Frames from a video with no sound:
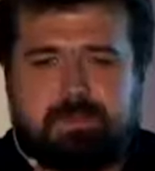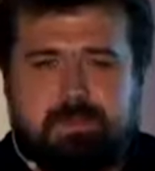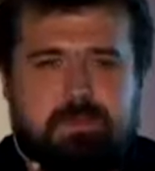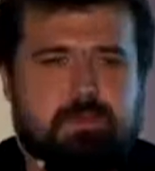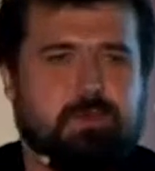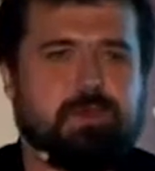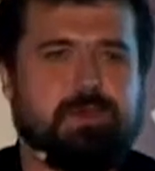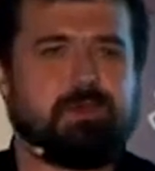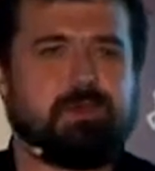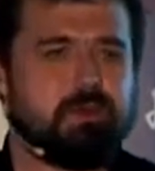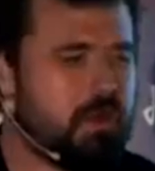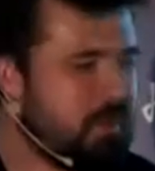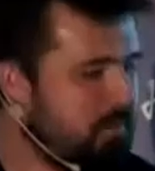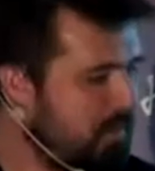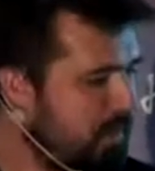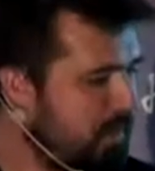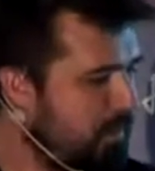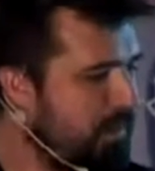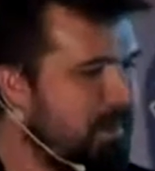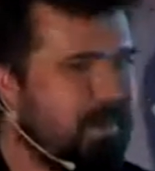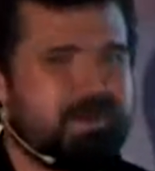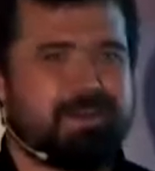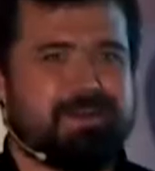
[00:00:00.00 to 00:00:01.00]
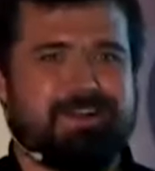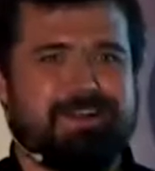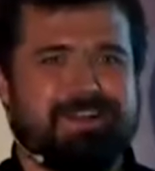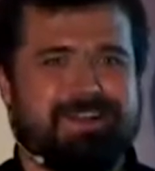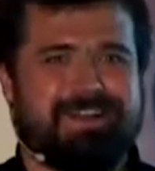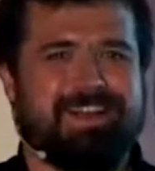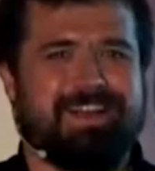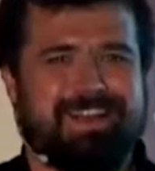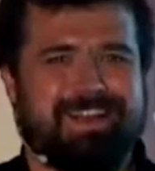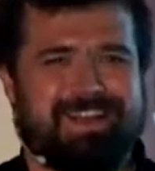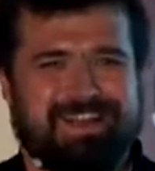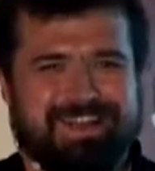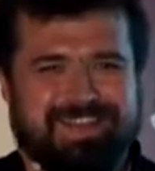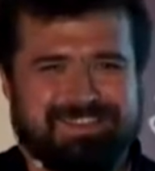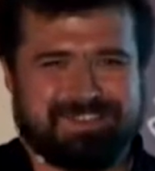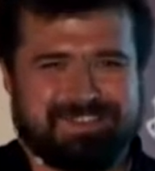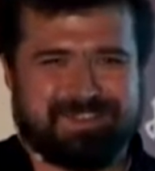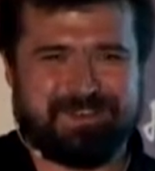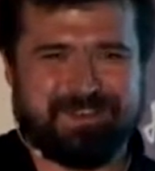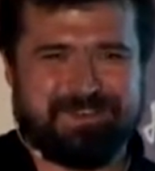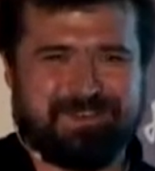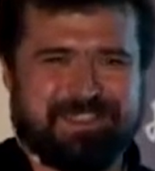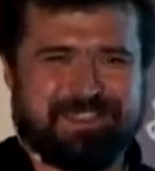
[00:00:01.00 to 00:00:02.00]
You can come up here and
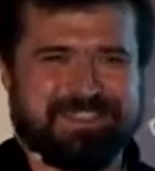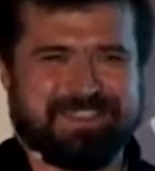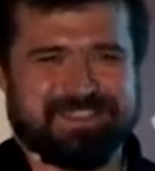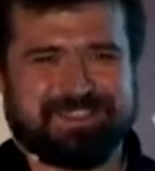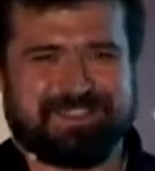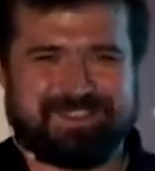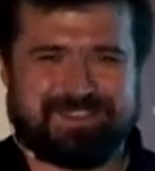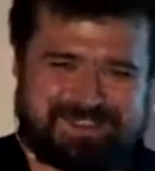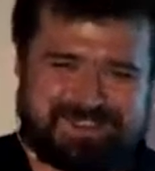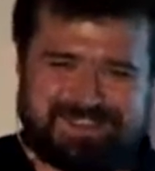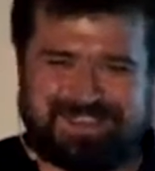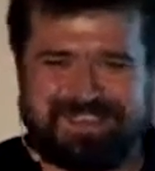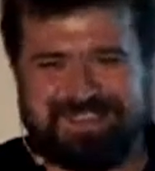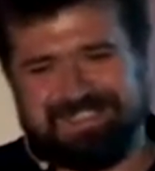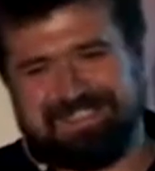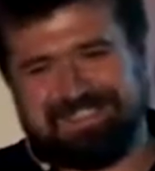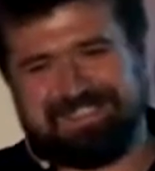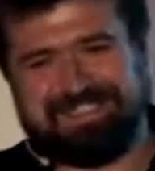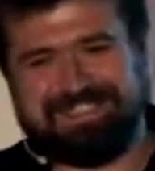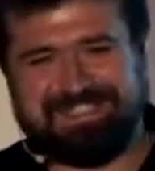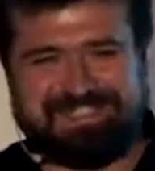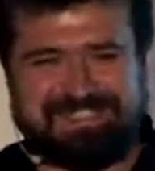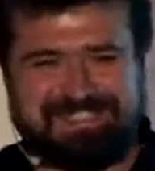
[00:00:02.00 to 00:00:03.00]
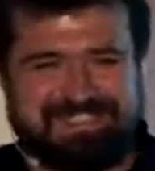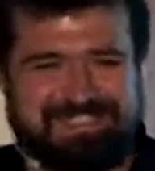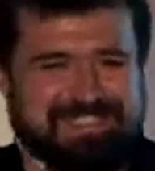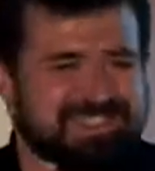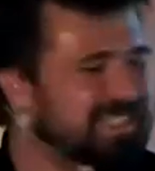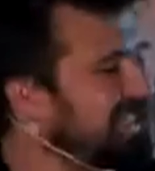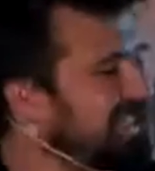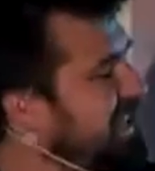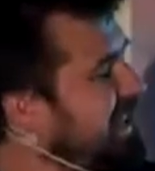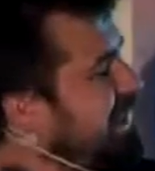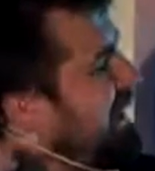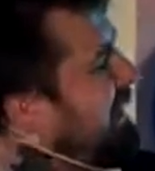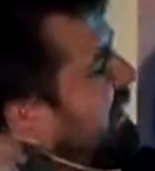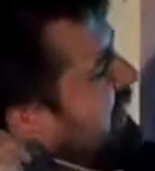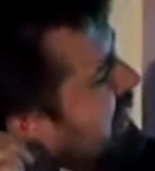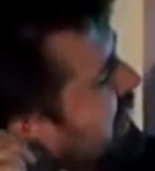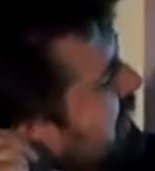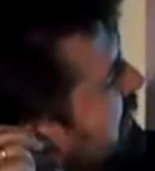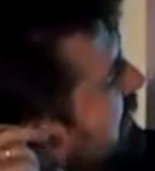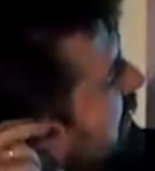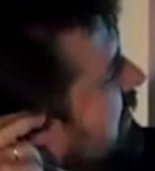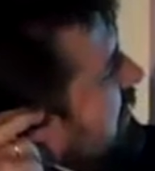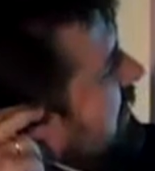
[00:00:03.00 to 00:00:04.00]
join me in the talk. Excellent.
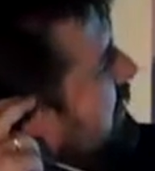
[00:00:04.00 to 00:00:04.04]
Now,